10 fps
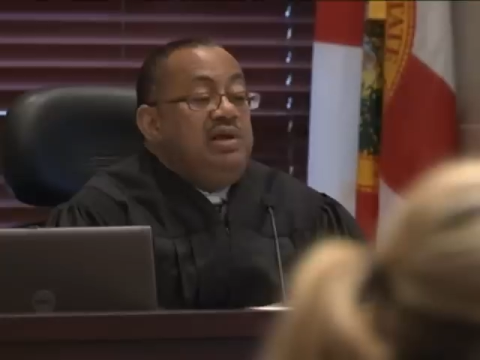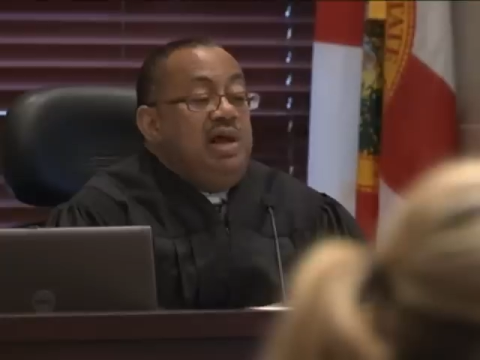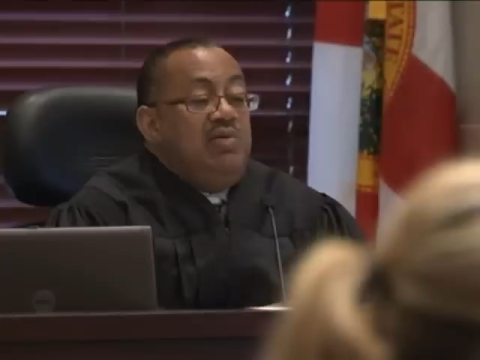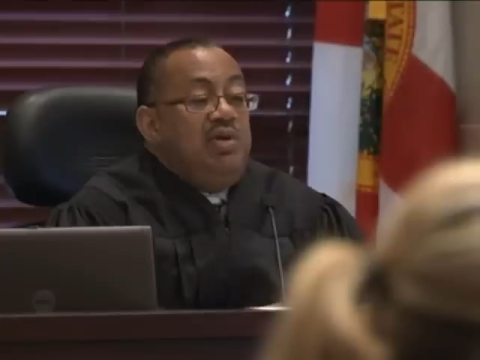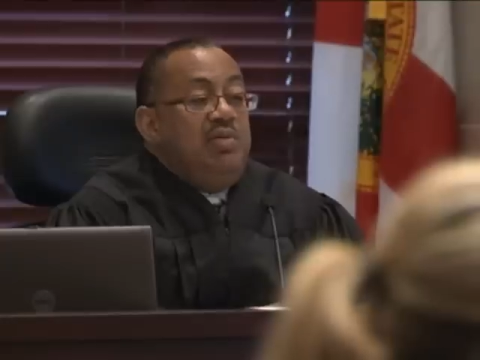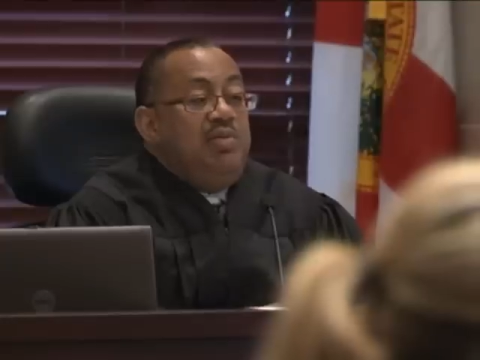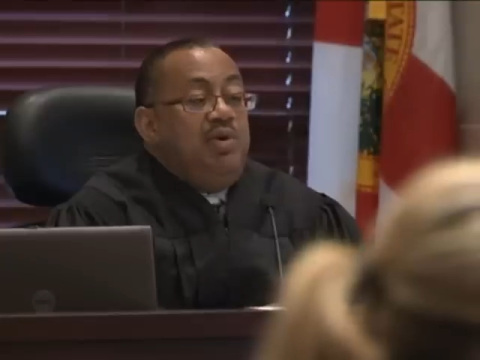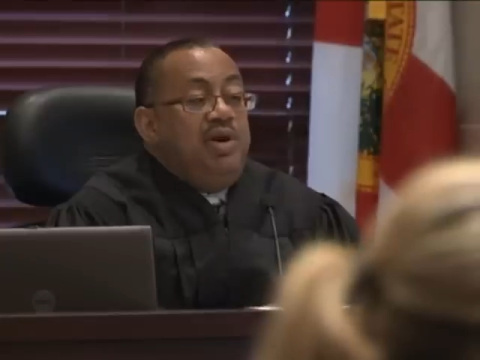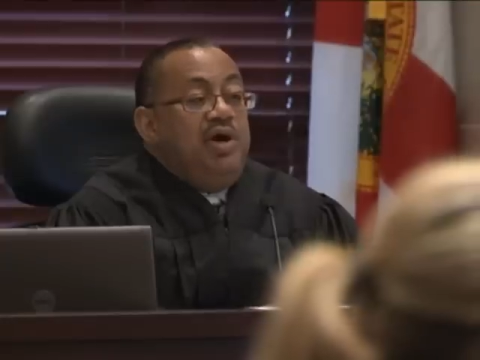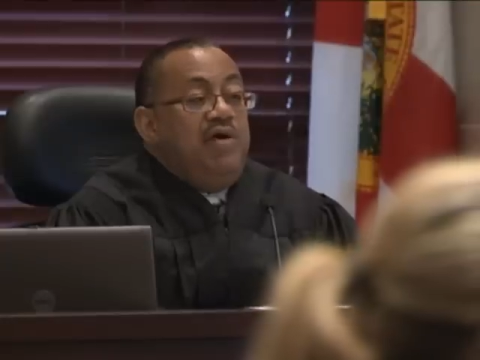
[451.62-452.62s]
I will
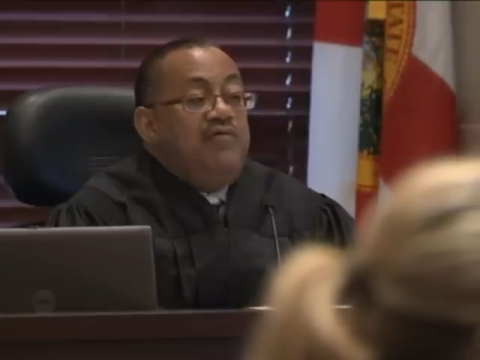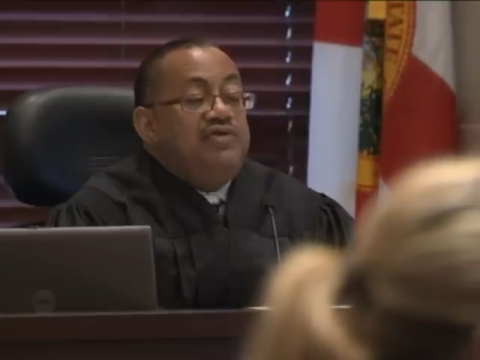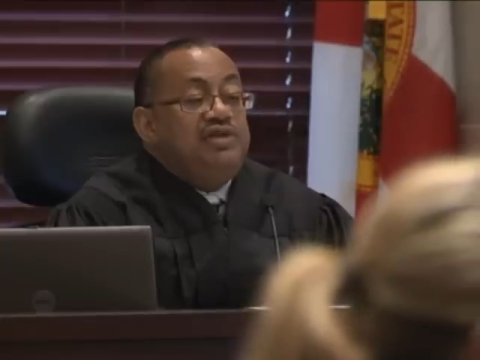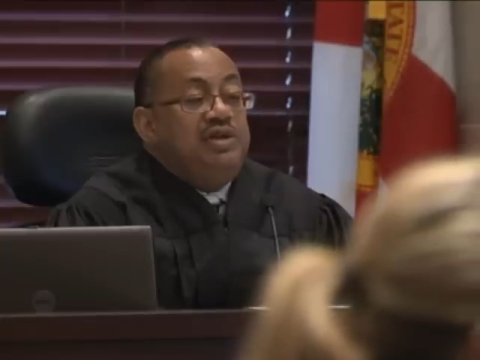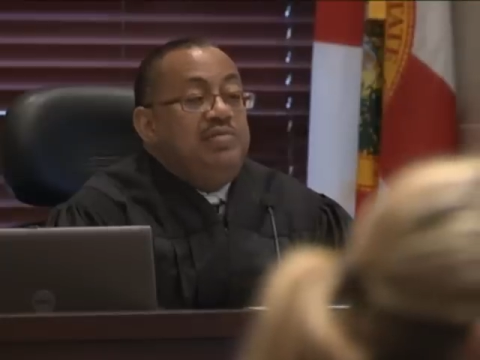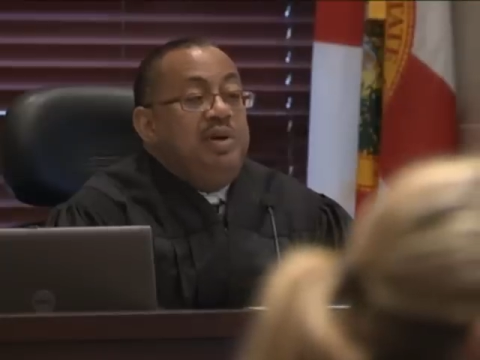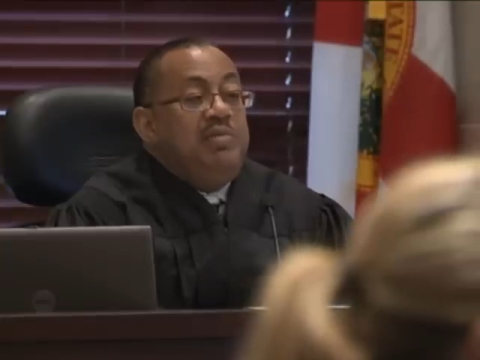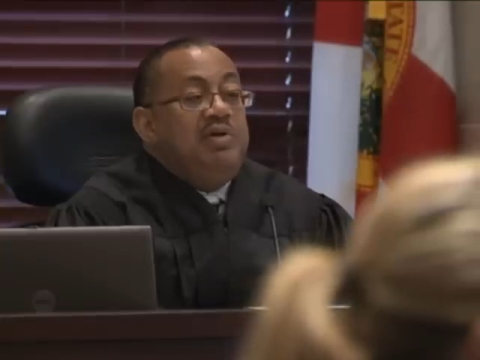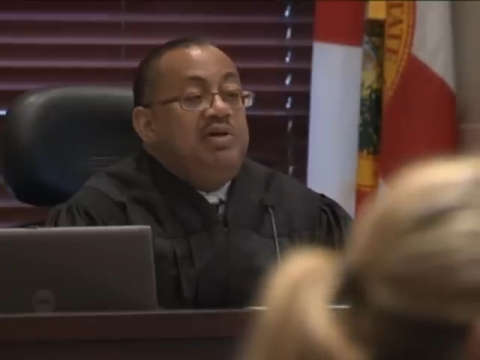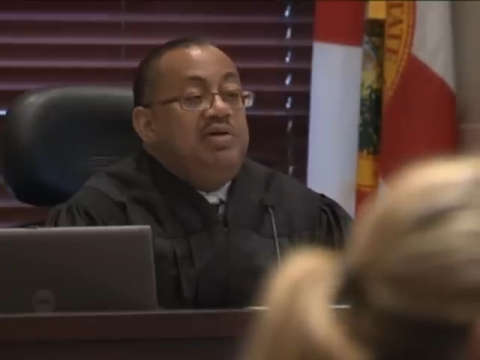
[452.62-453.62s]
appoint the Office of the
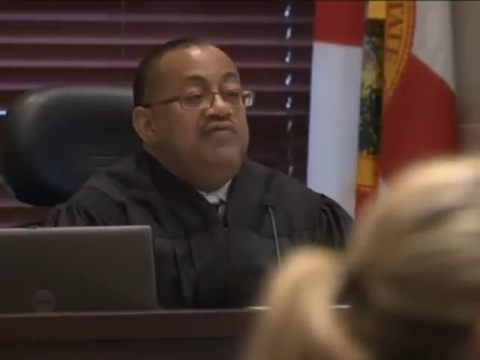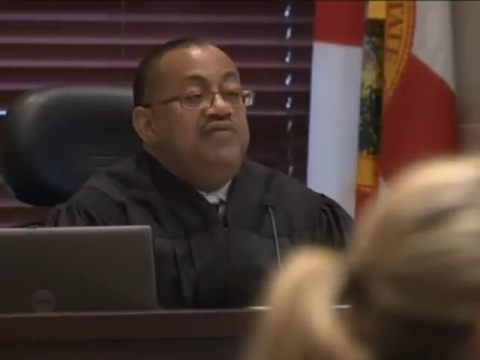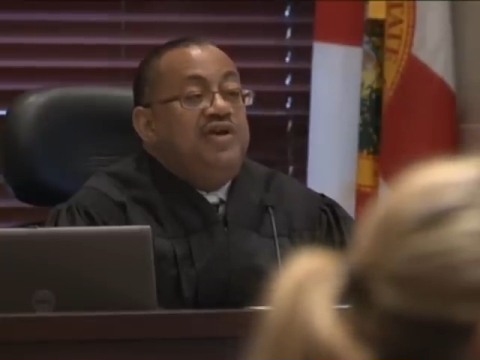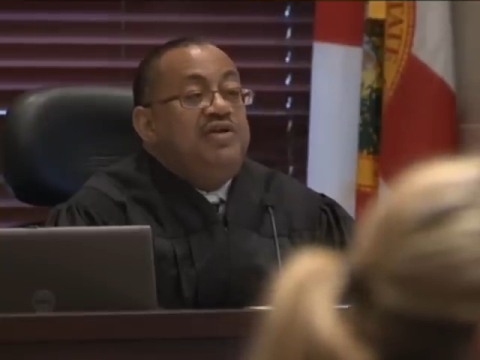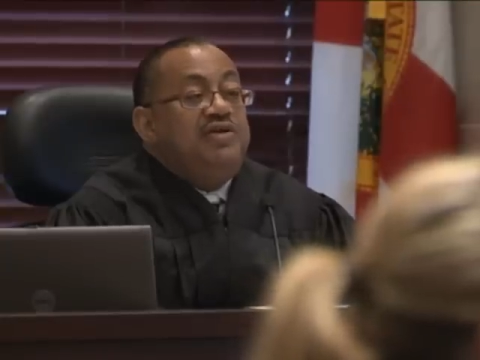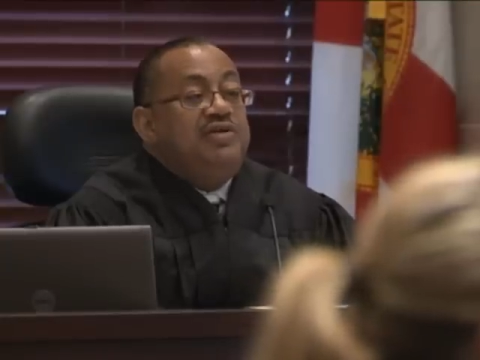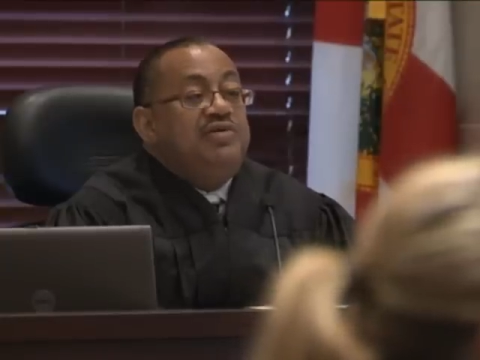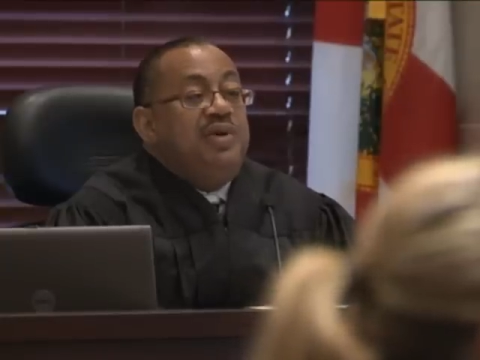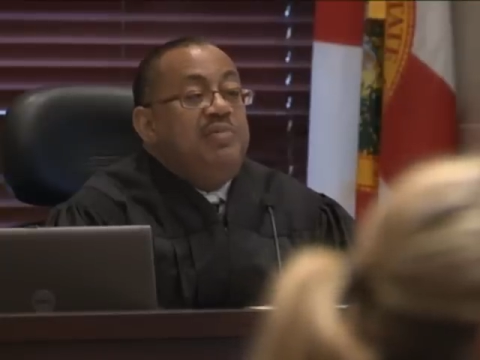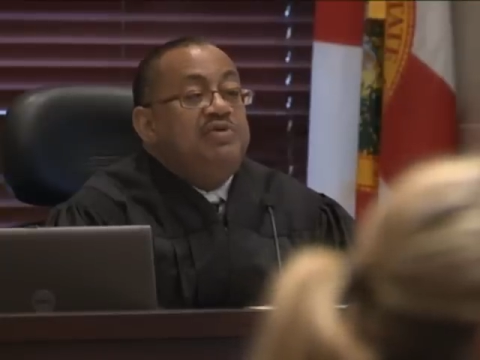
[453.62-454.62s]
Public Defender to
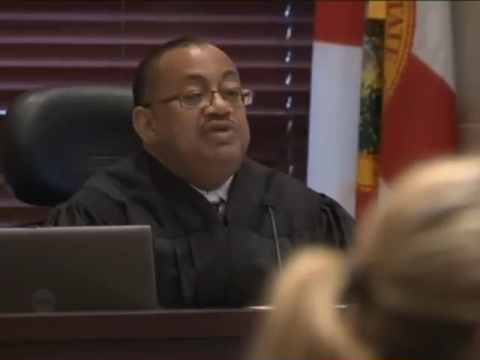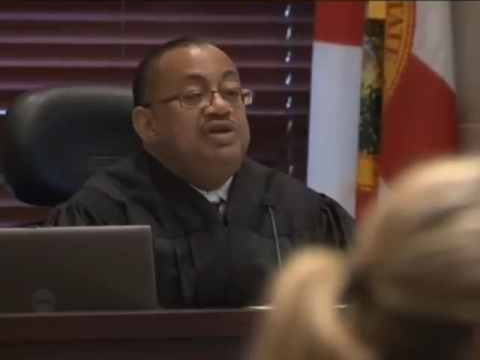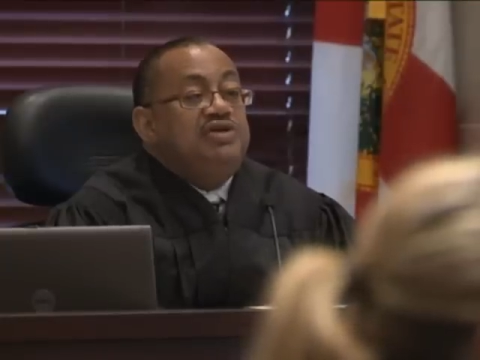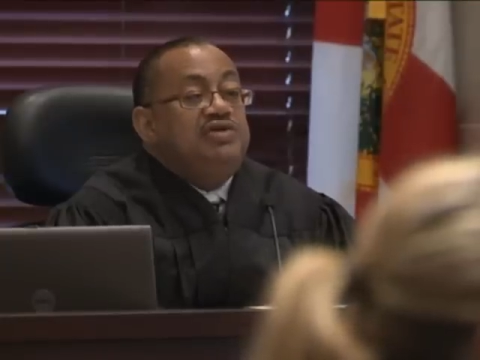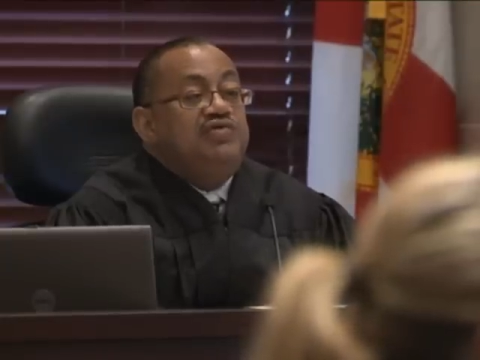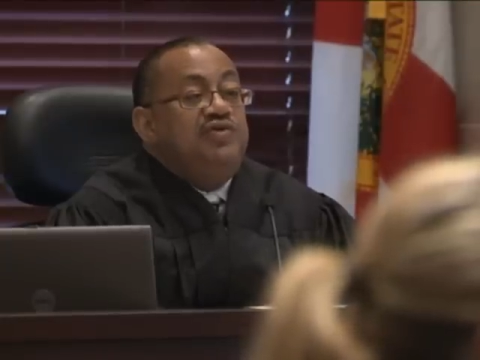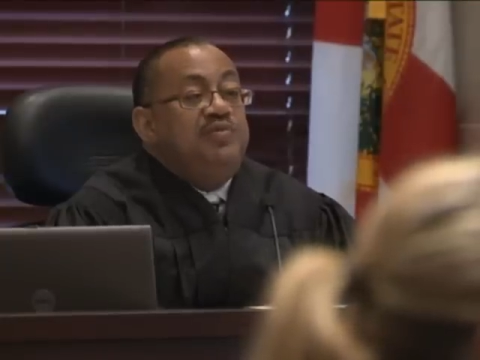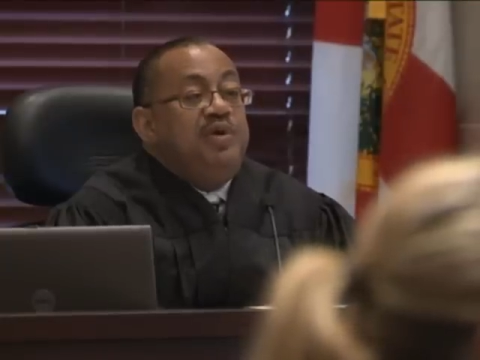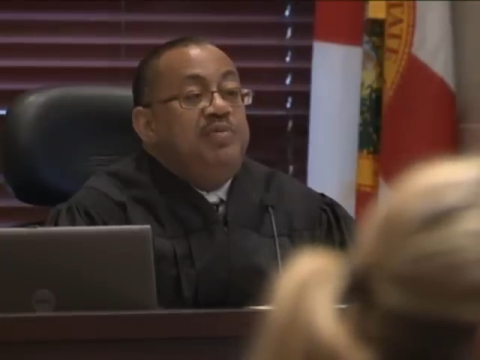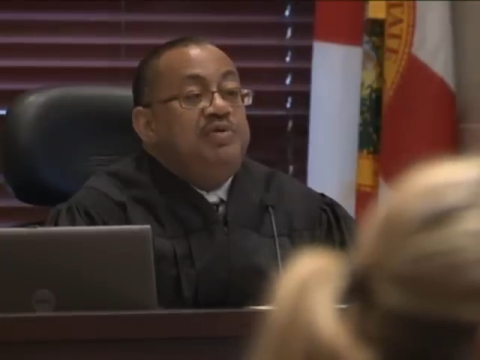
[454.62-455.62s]
represent you for
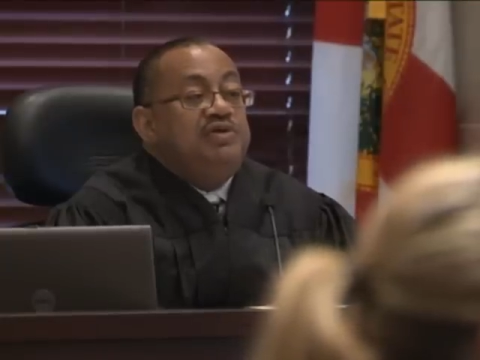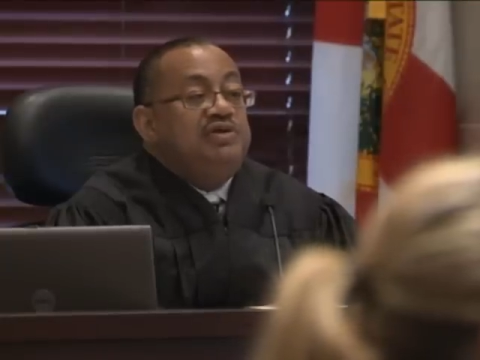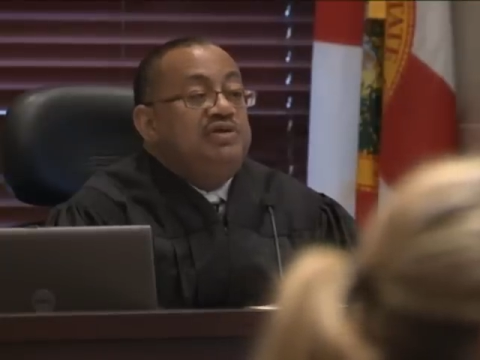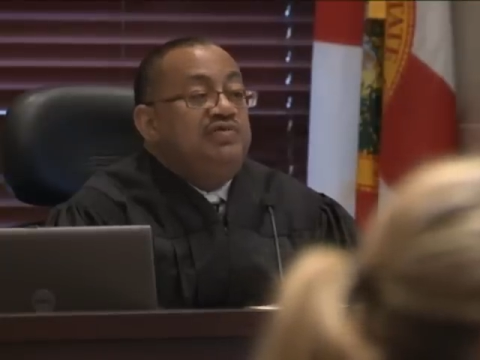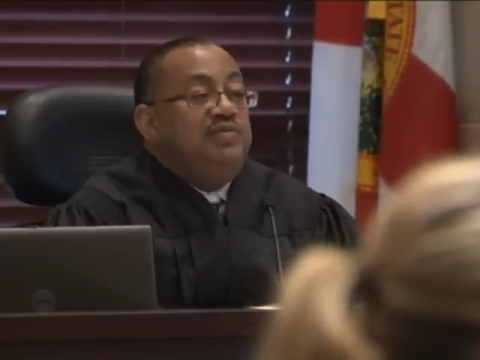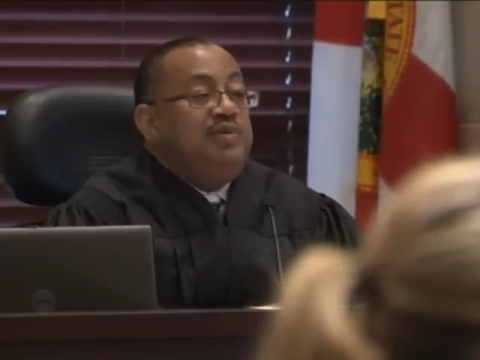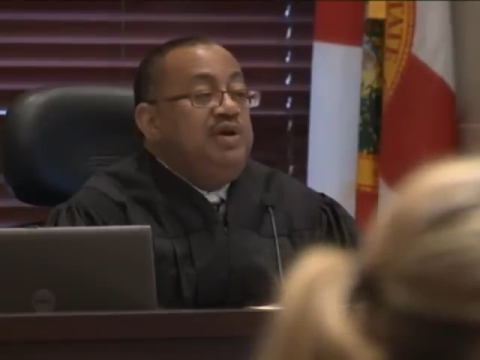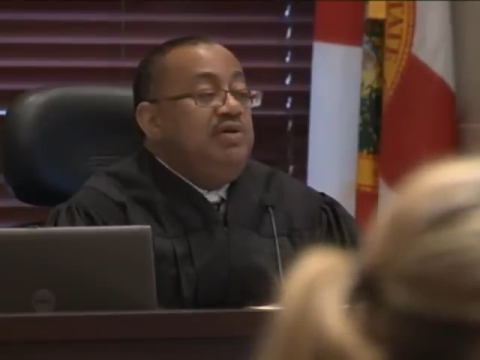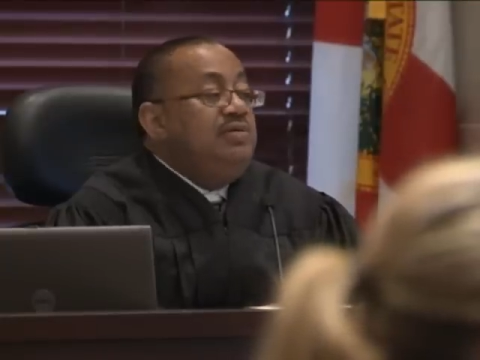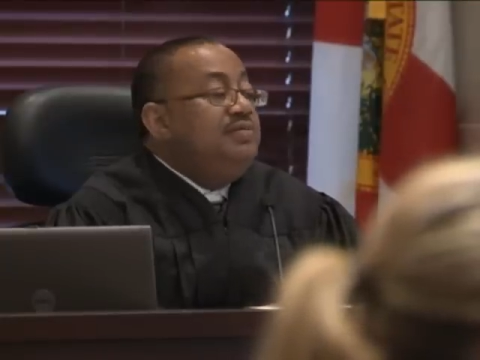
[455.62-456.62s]
purposes of
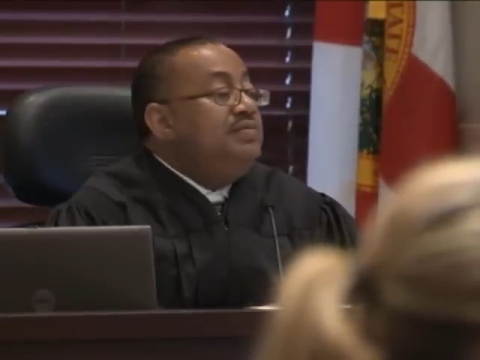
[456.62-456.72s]
appeal.